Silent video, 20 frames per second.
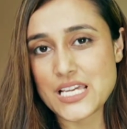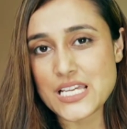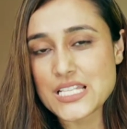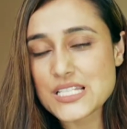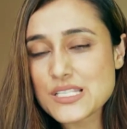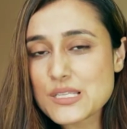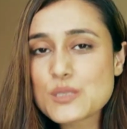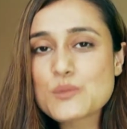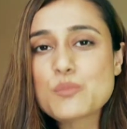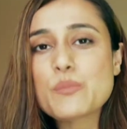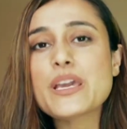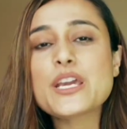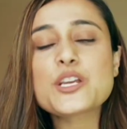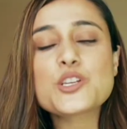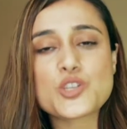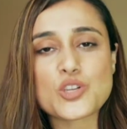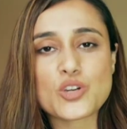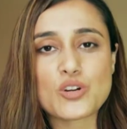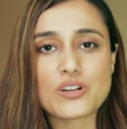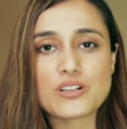Just make
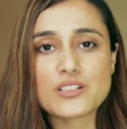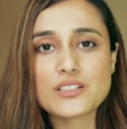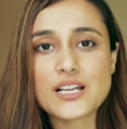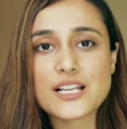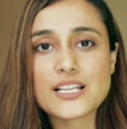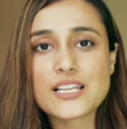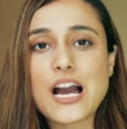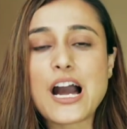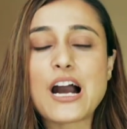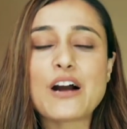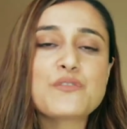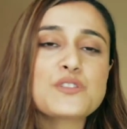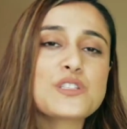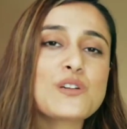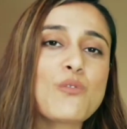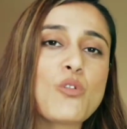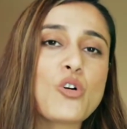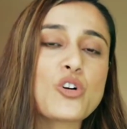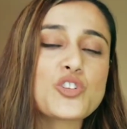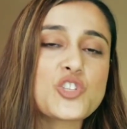sure that after
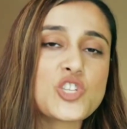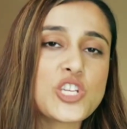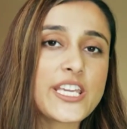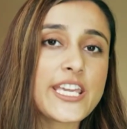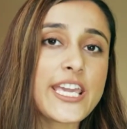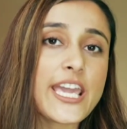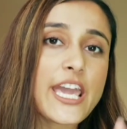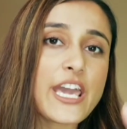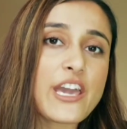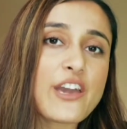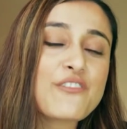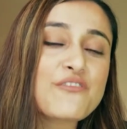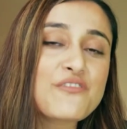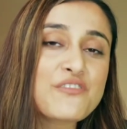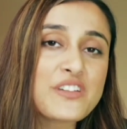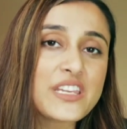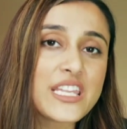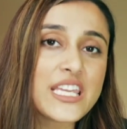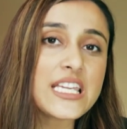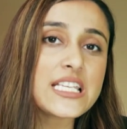watching
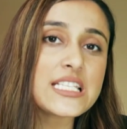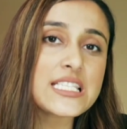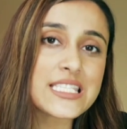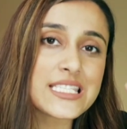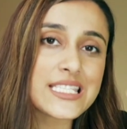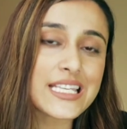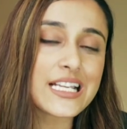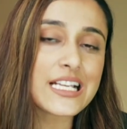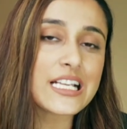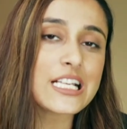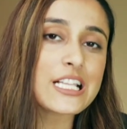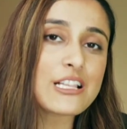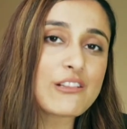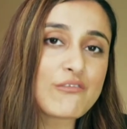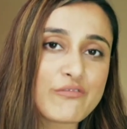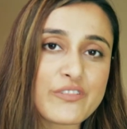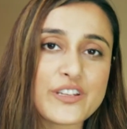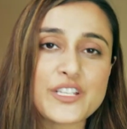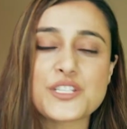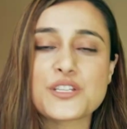every single
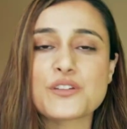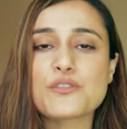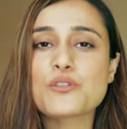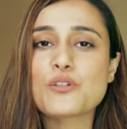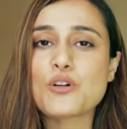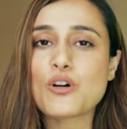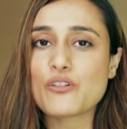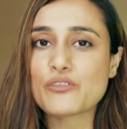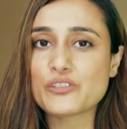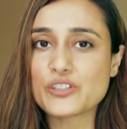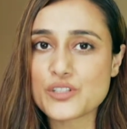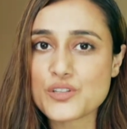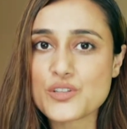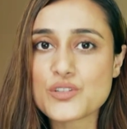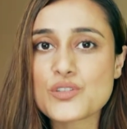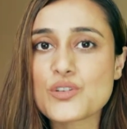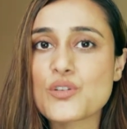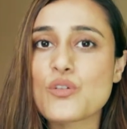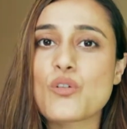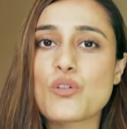video of
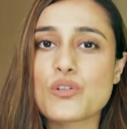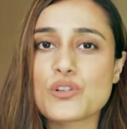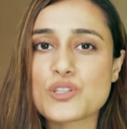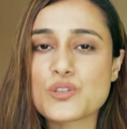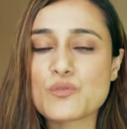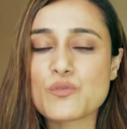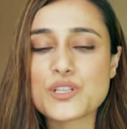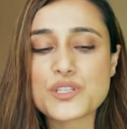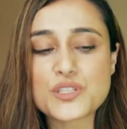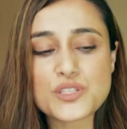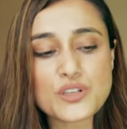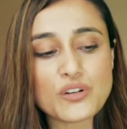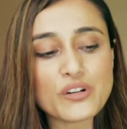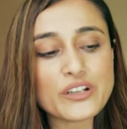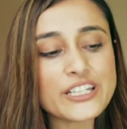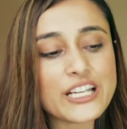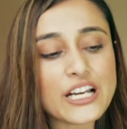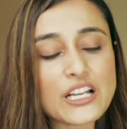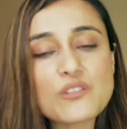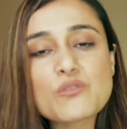this course, once you're
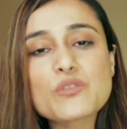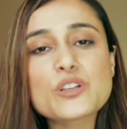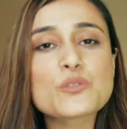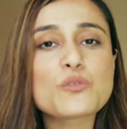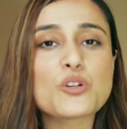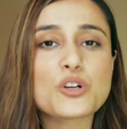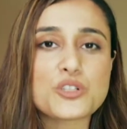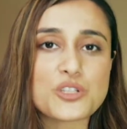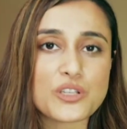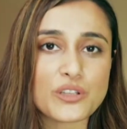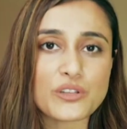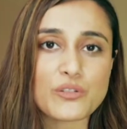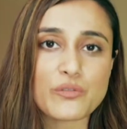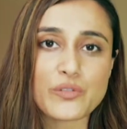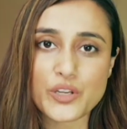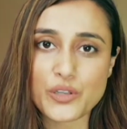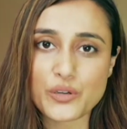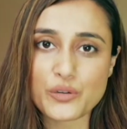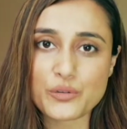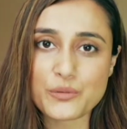done with watching the
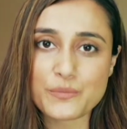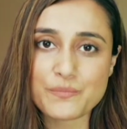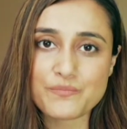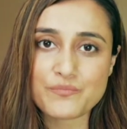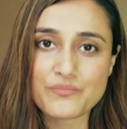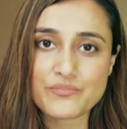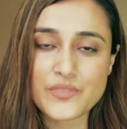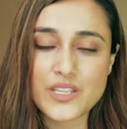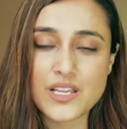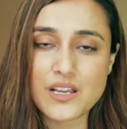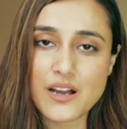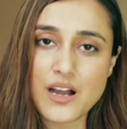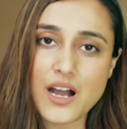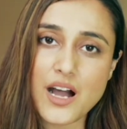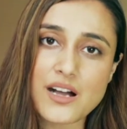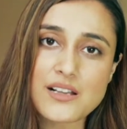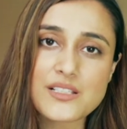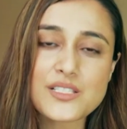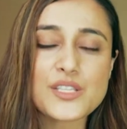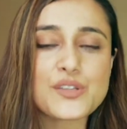video,
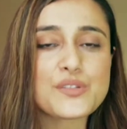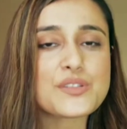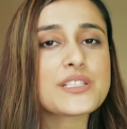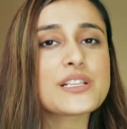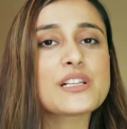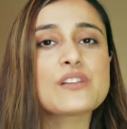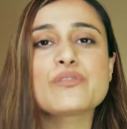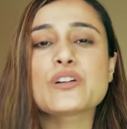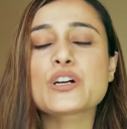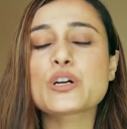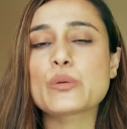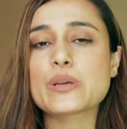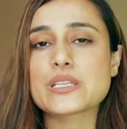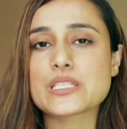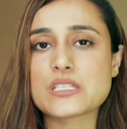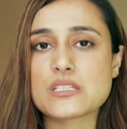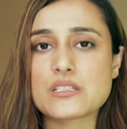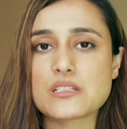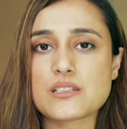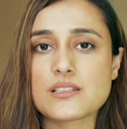ask yourself a
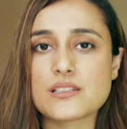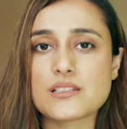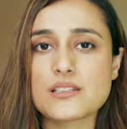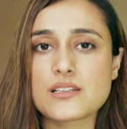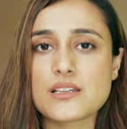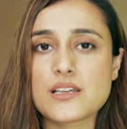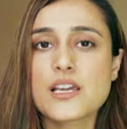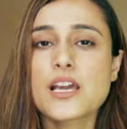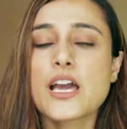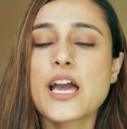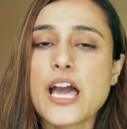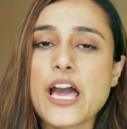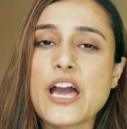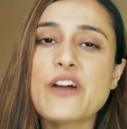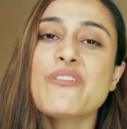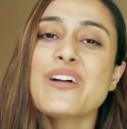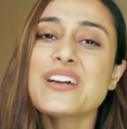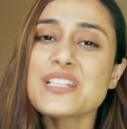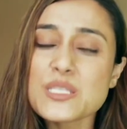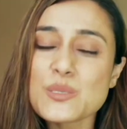question.
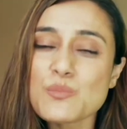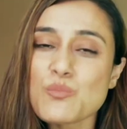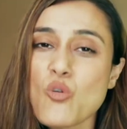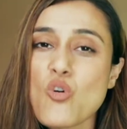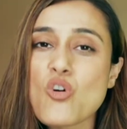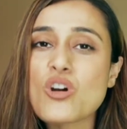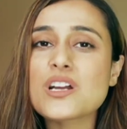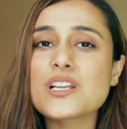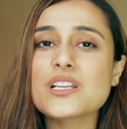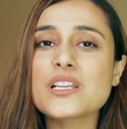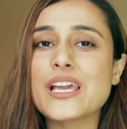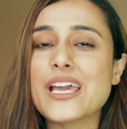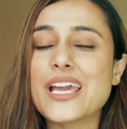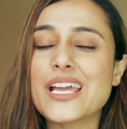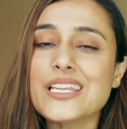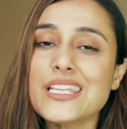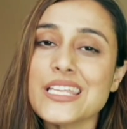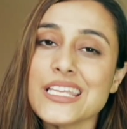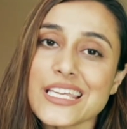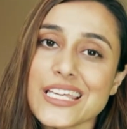Have I spoken
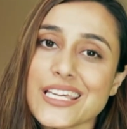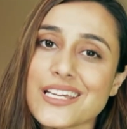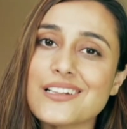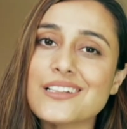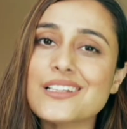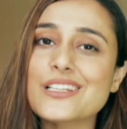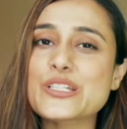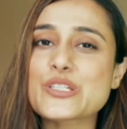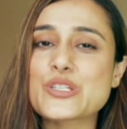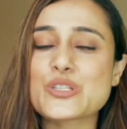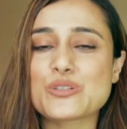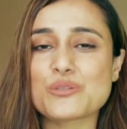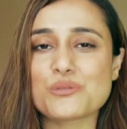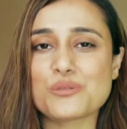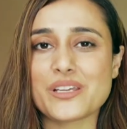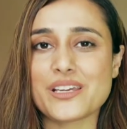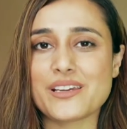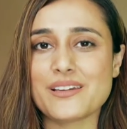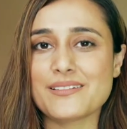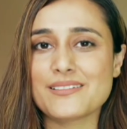any English
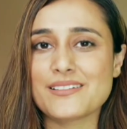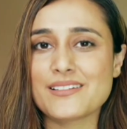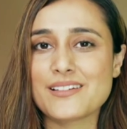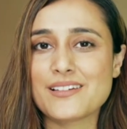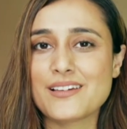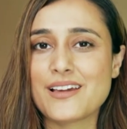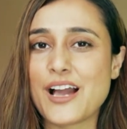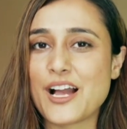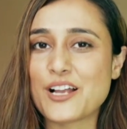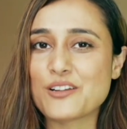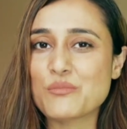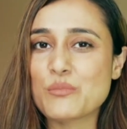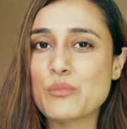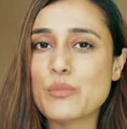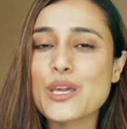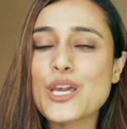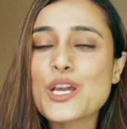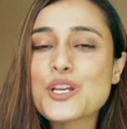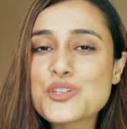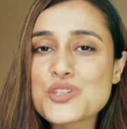today? And
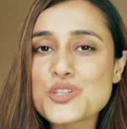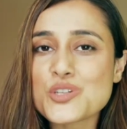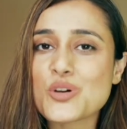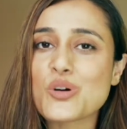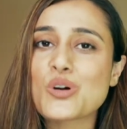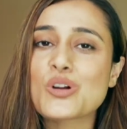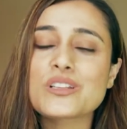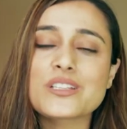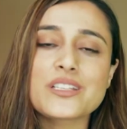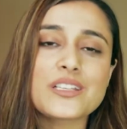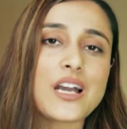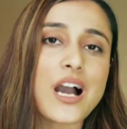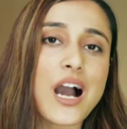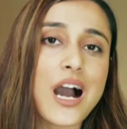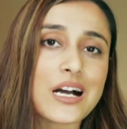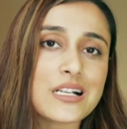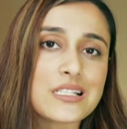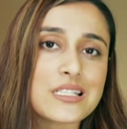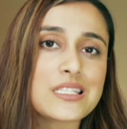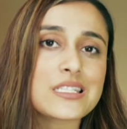make sure the
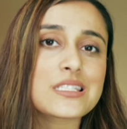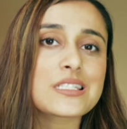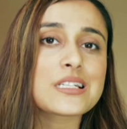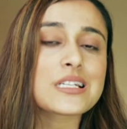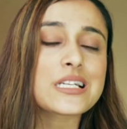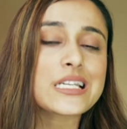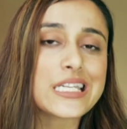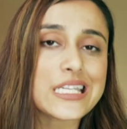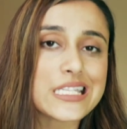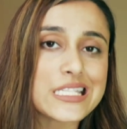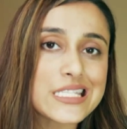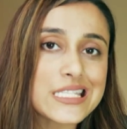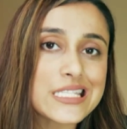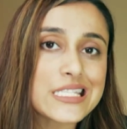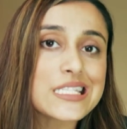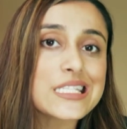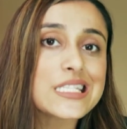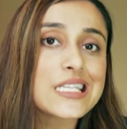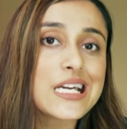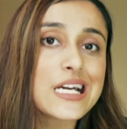answer
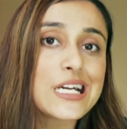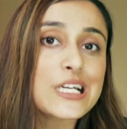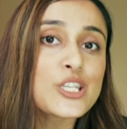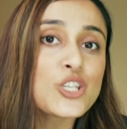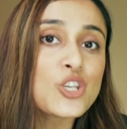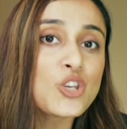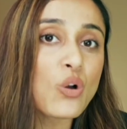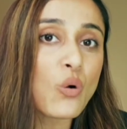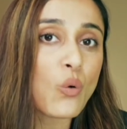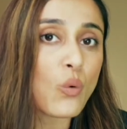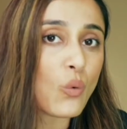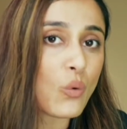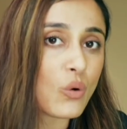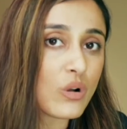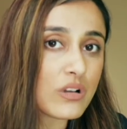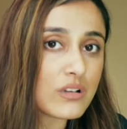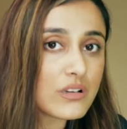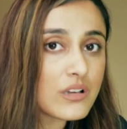isn't a no.